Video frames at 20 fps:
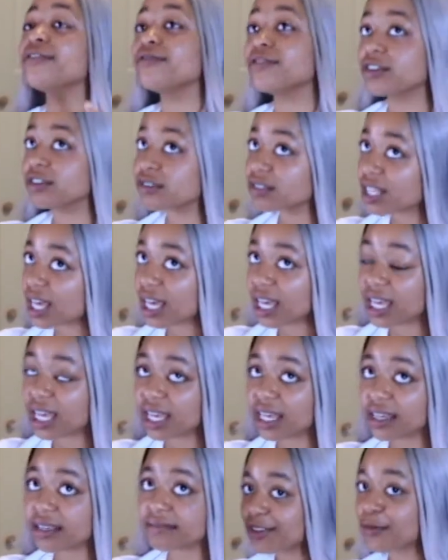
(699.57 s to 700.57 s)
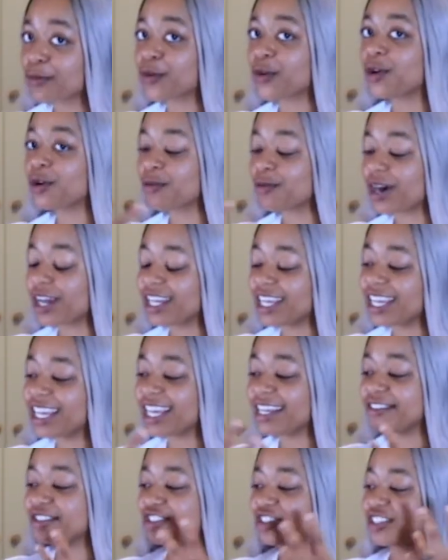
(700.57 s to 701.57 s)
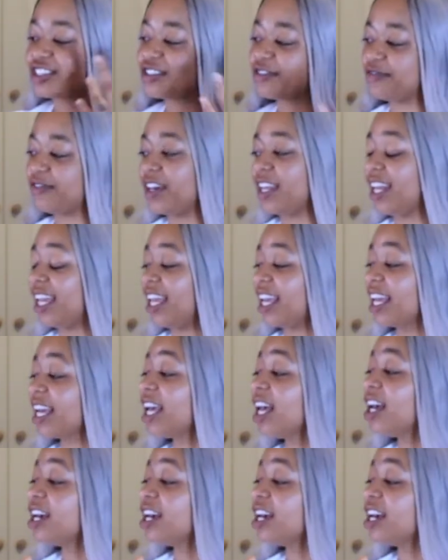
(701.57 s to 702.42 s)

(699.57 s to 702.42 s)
feel like the royal wedding is just fitting.